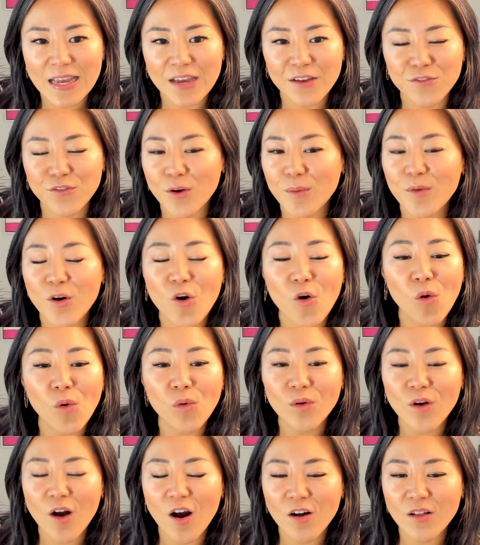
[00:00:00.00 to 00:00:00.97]
And from
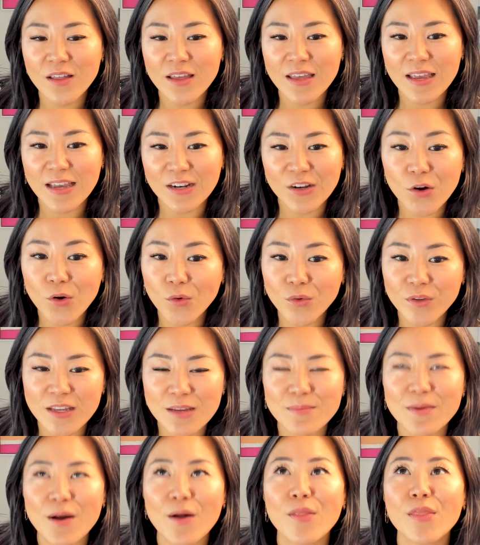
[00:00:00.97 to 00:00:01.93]
cold calling and cold
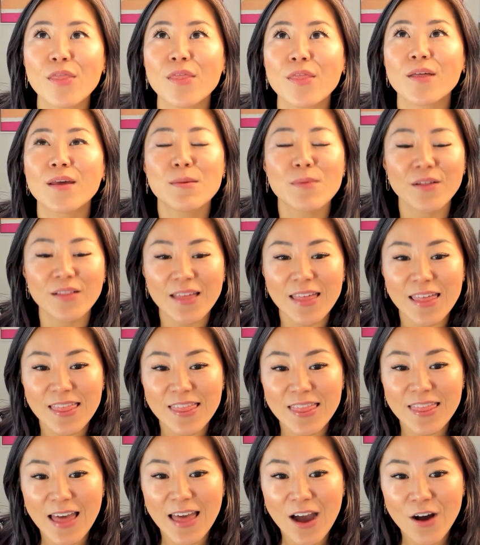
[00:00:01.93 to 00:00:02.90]

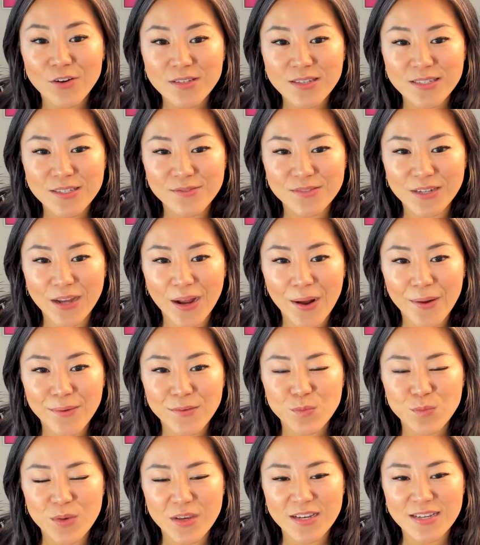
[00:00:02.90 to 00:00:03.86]
emailing thousands of
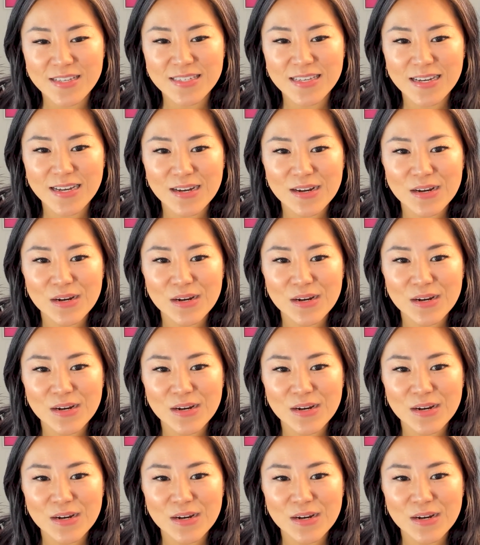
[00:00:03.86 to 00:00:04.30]
times, because